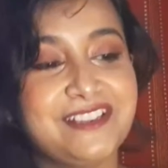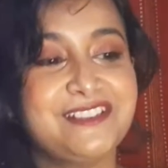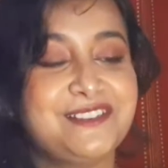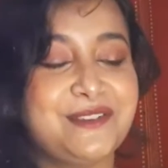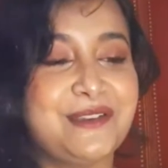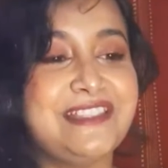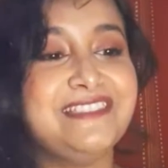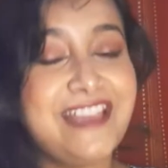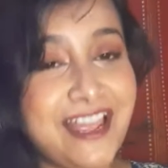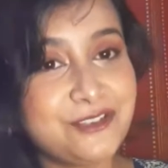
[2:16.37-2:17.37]
So
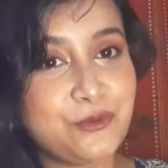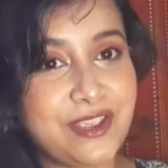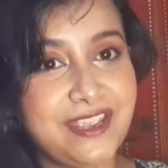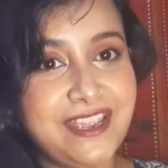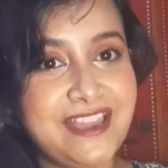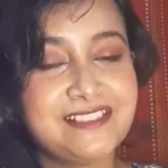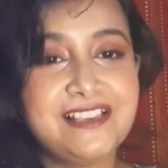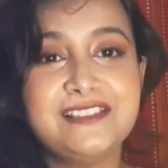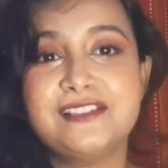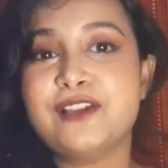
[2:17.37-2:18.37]
in that way,
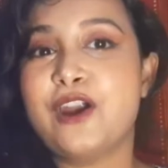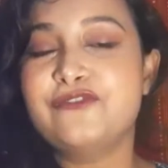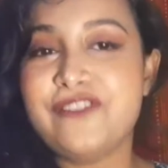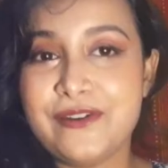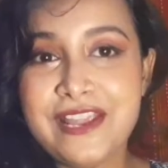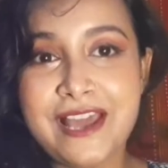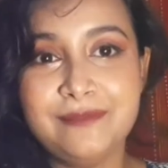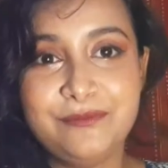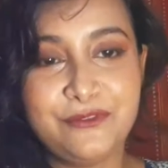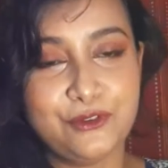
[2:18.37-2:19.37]
essences are very
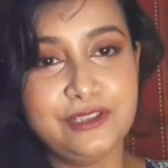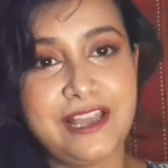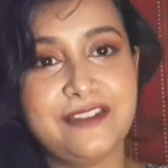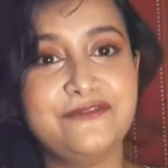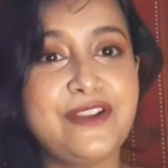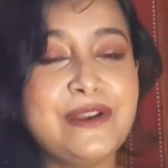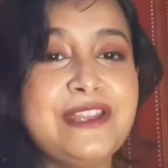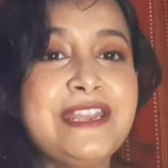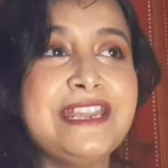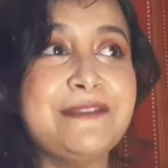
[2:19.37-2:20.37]
helpful and
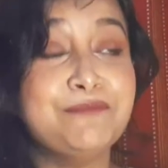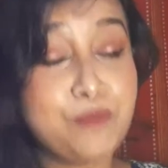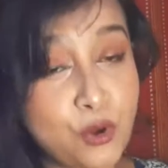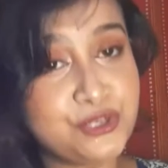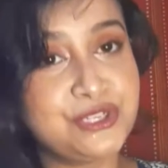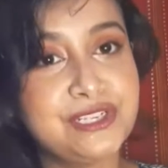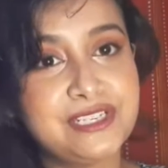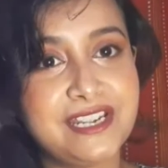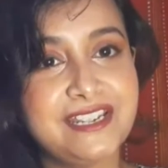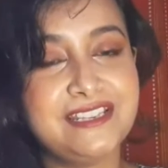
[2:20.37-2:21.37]
very important
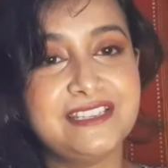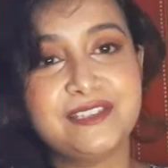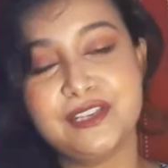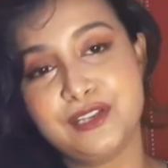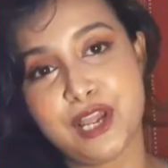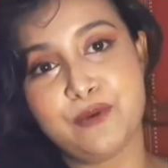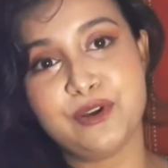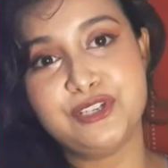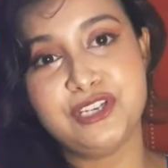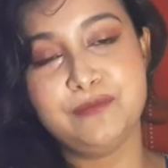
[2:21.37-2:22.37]
in skincare
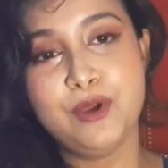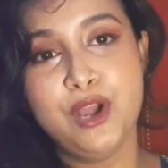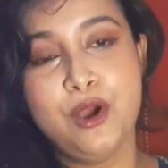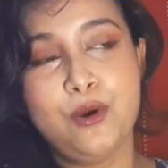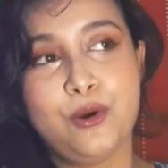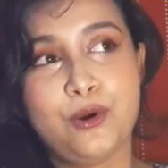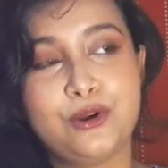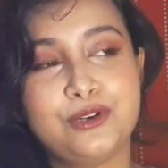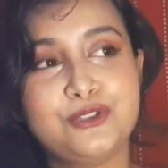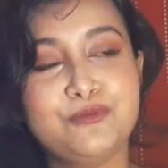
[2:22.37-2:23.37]
regime
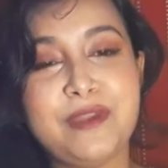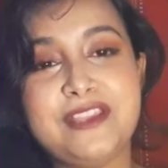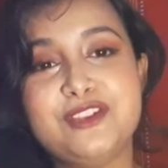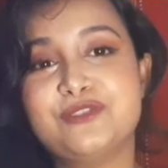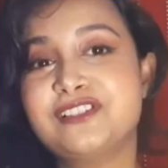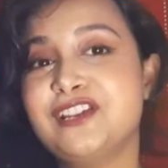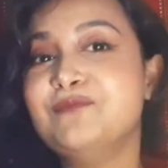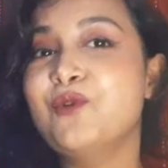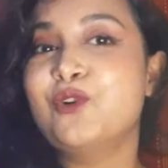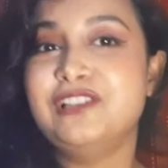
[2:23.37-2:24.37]
or to make your skin more